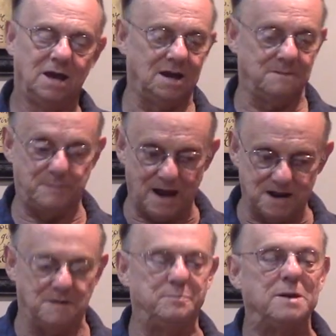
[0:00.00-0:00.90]
a
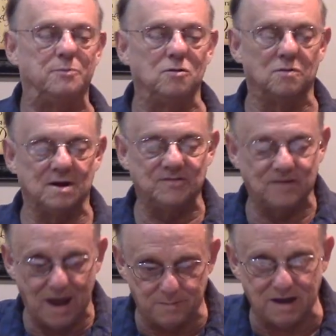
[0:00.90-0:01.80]
body of people who are
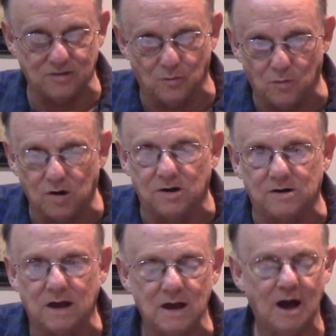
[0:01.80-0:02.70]
examining the Word,